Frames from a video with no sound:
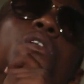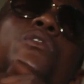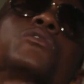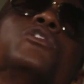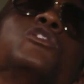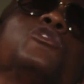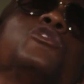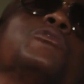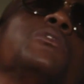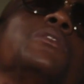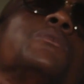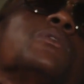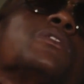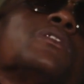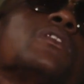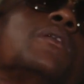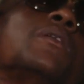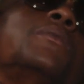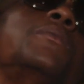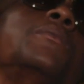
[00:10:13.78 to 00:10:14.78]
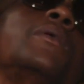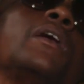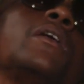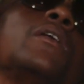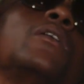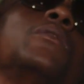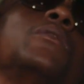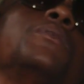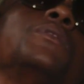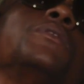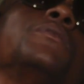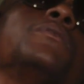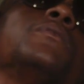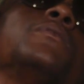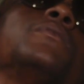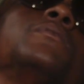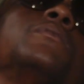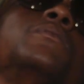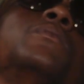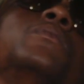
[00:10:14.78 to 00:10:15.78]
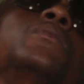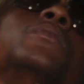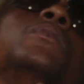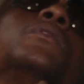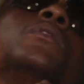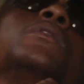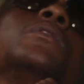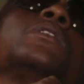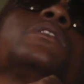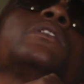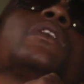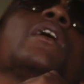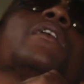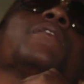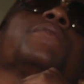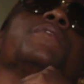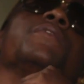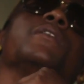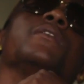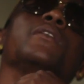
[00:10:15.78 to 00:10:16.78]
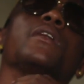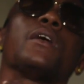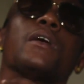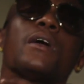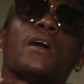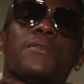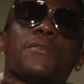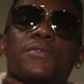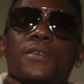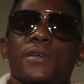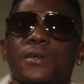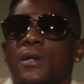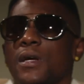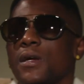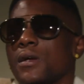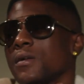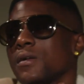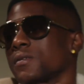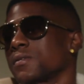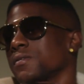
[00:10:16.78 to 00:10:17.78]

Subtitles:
on the street was coming back on me. That's how I felt like. I felt like,